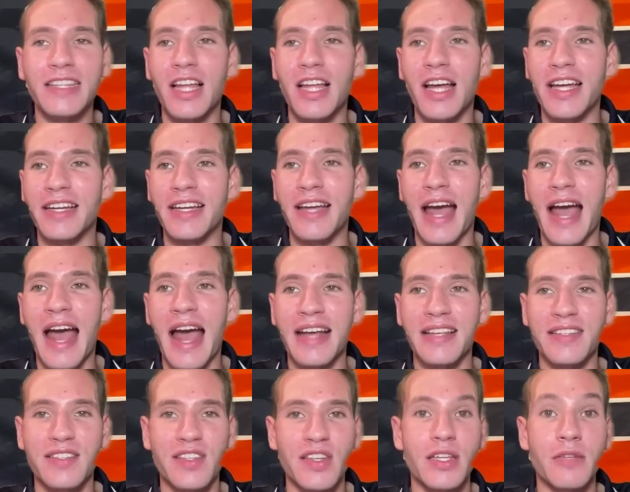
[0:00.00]
like
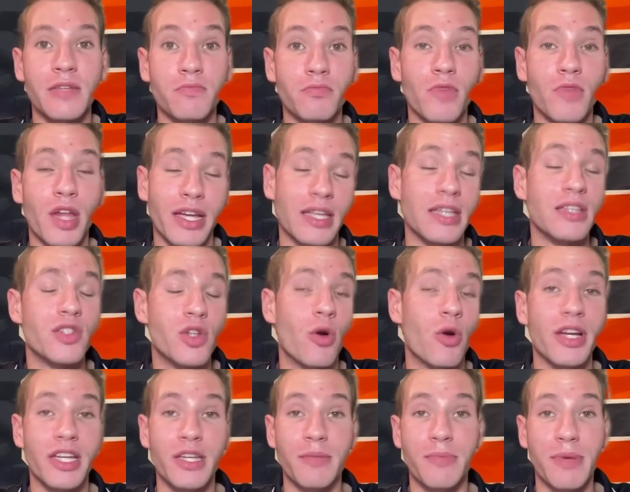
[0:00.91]
as in like he's
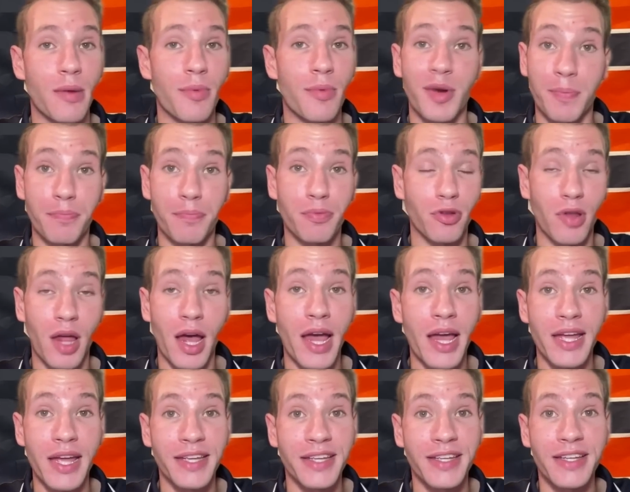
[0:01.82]
going to be able to
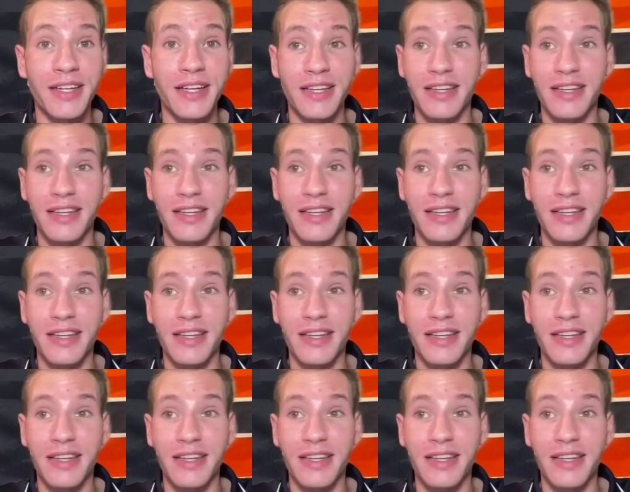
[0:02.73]
play